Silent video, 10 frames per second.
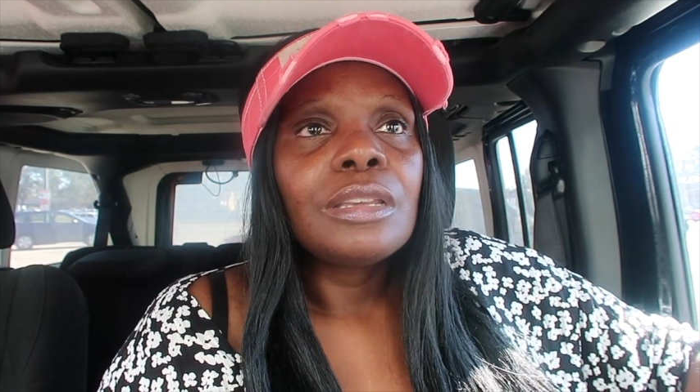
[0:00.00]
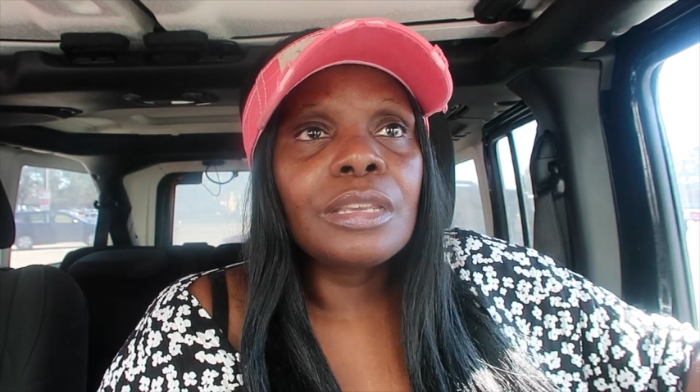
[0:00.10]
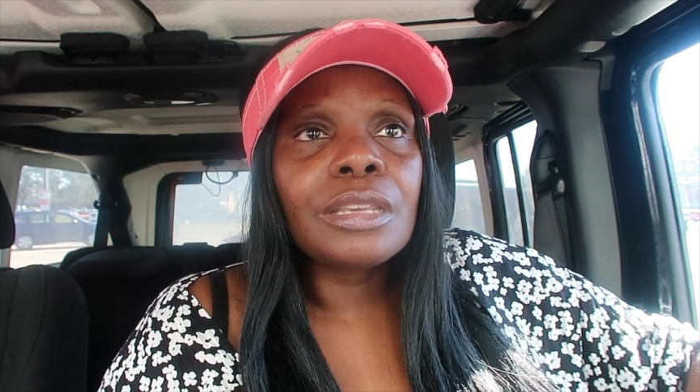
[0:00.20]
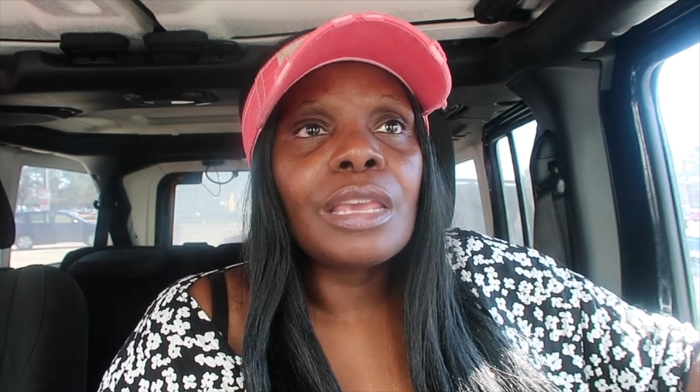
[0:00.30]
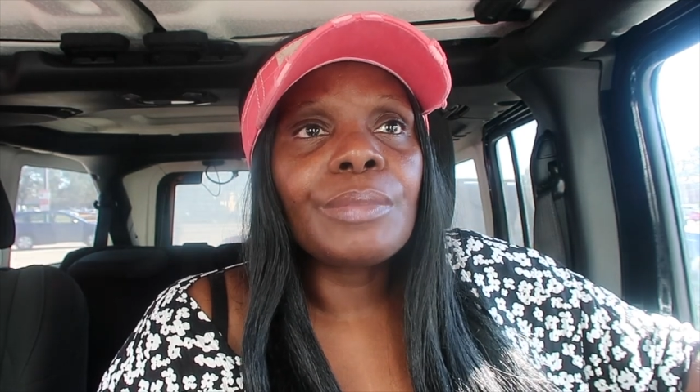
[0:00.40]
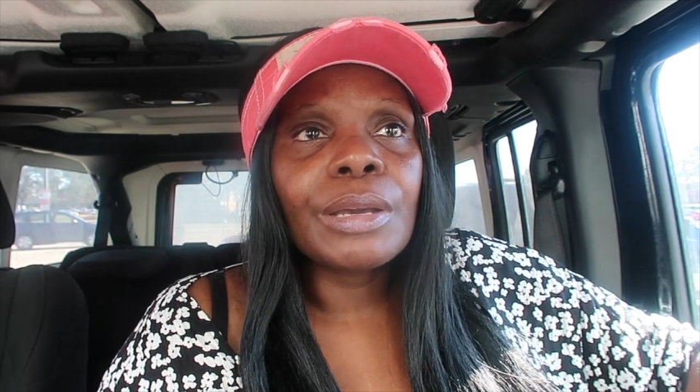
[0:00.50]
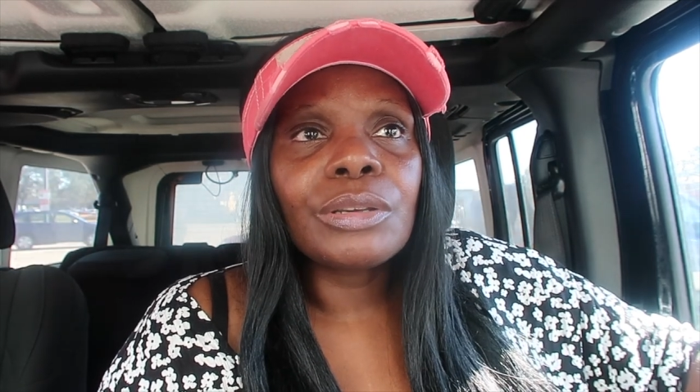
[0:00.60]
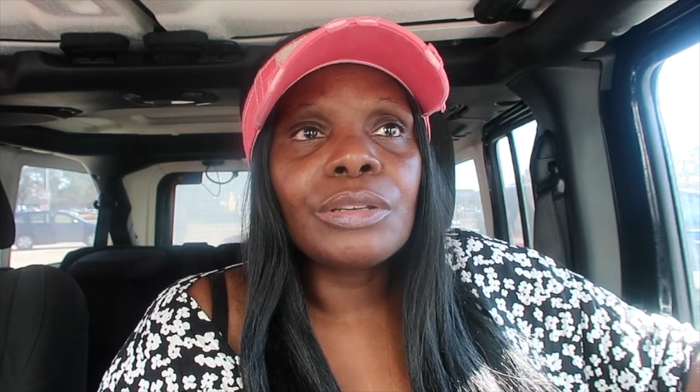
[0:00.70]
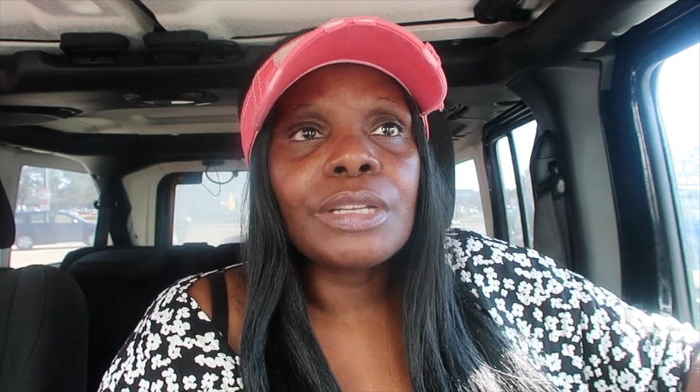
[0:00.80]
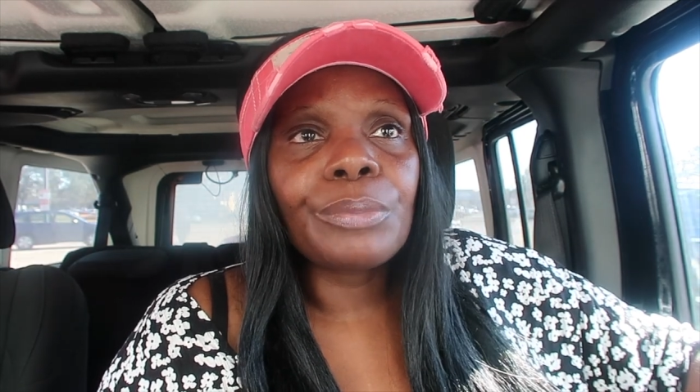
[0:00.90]
It came
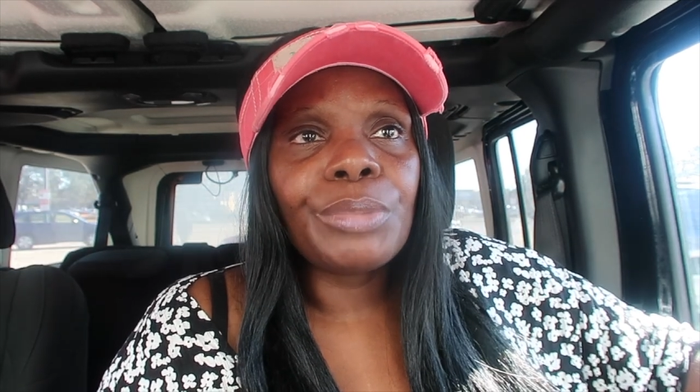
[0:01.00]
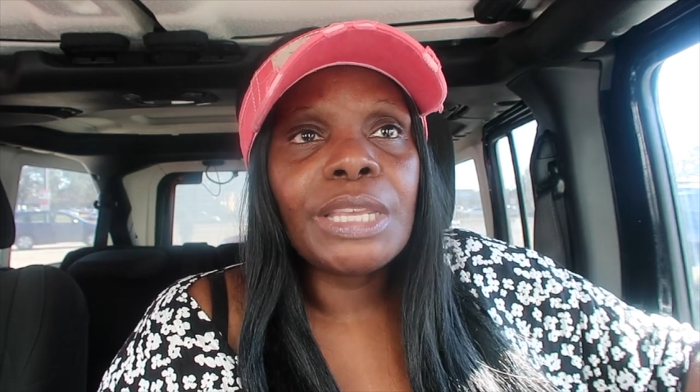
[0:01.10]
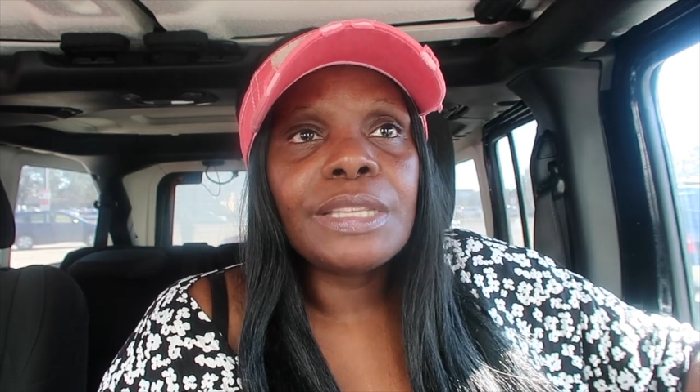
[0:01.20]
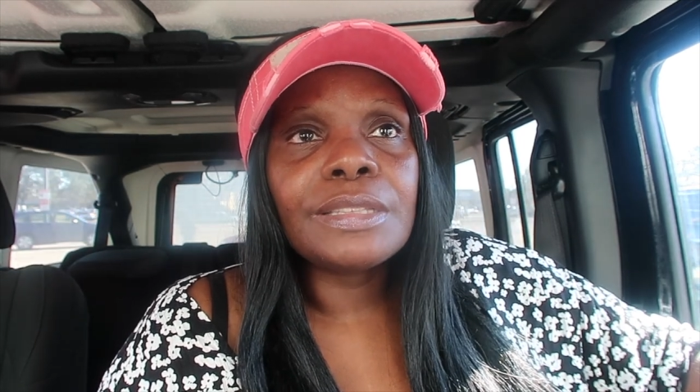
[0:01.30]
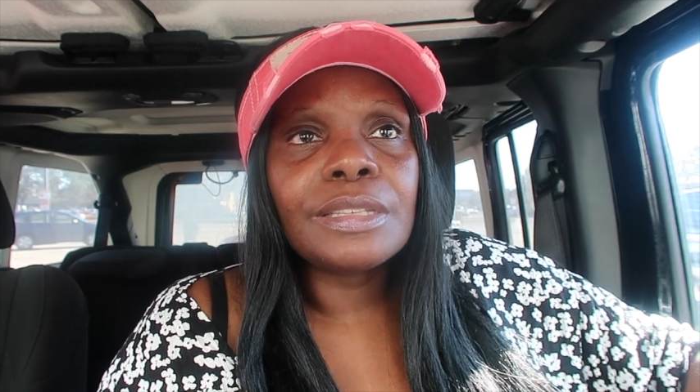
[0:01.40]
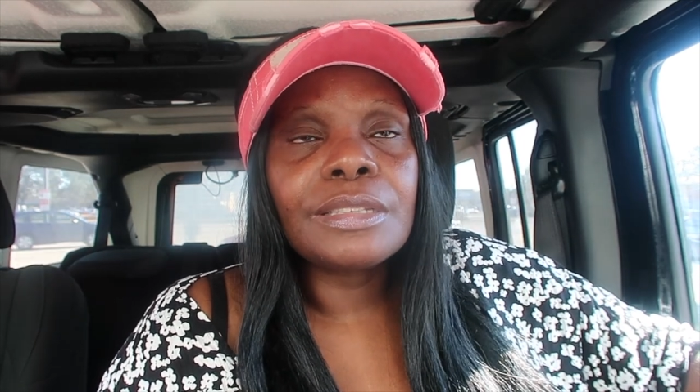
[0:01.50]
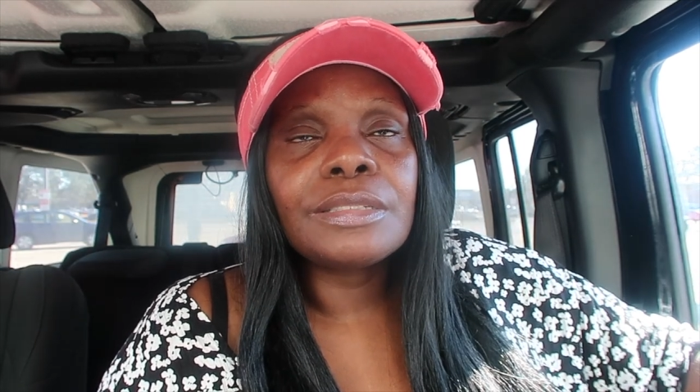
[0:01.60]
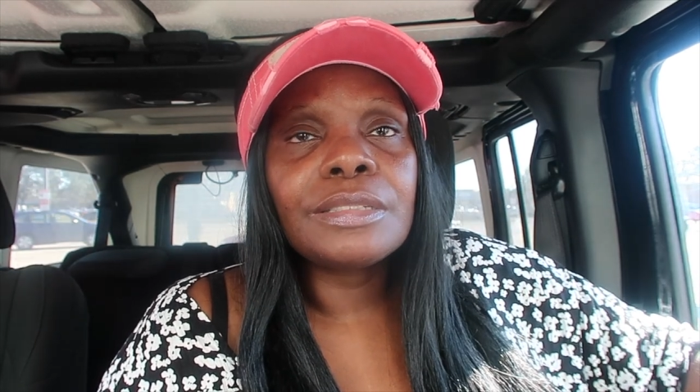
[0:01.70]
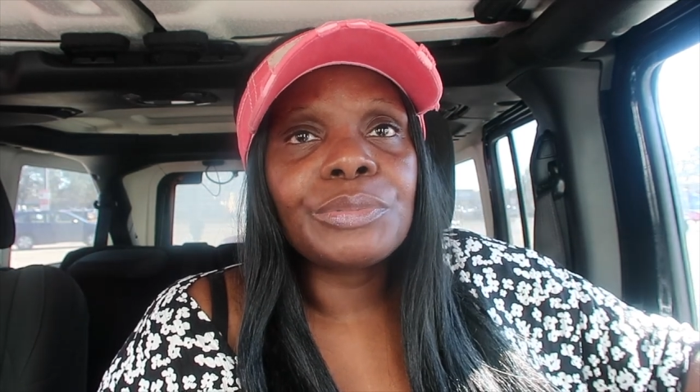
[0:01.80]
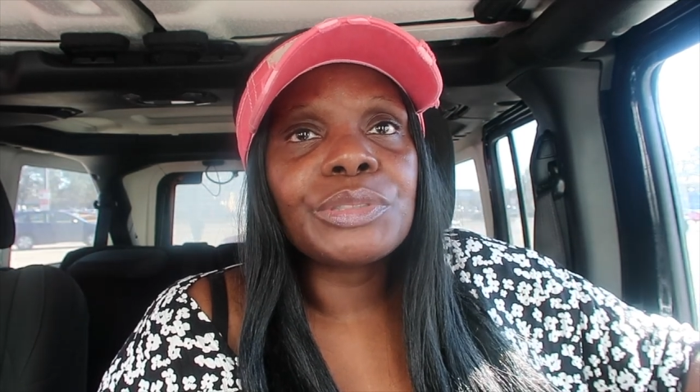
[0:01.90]
out good. I baked it.
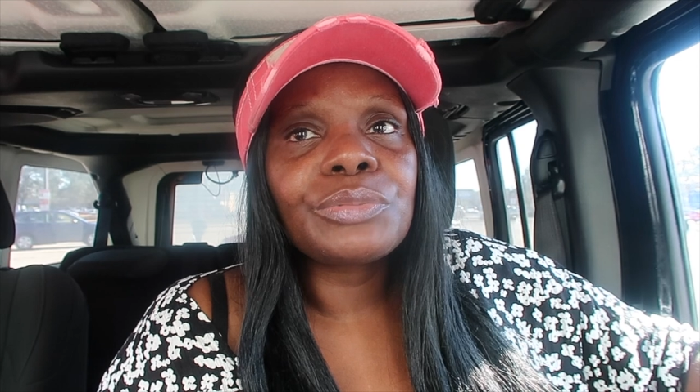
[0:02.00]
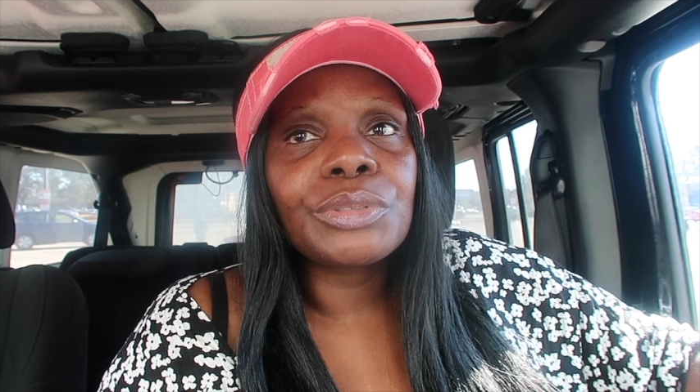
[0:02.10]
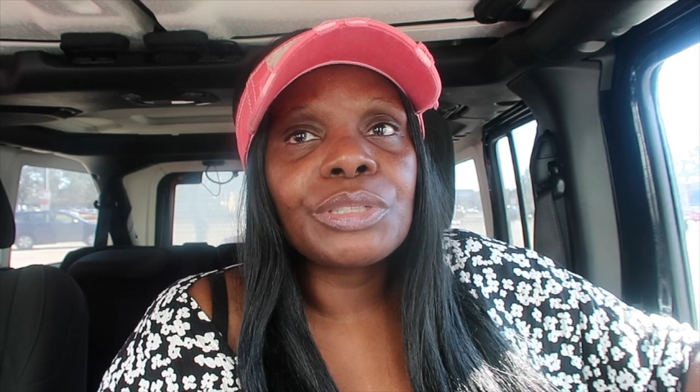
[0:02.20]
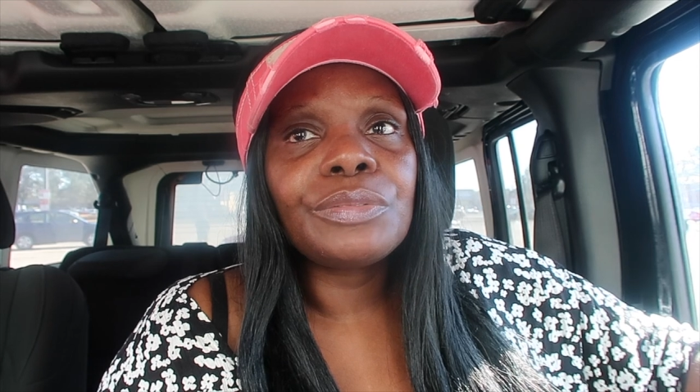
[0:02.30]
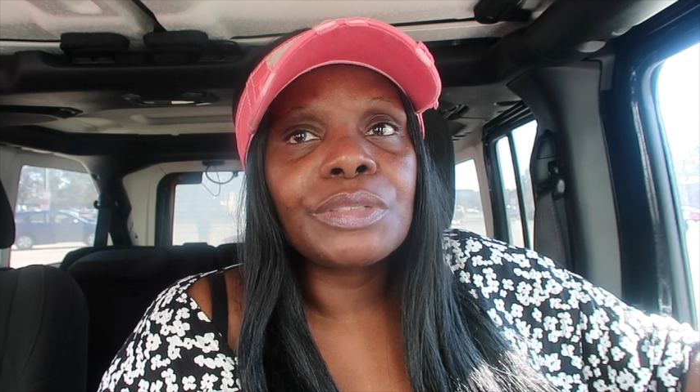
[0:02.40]
It was really,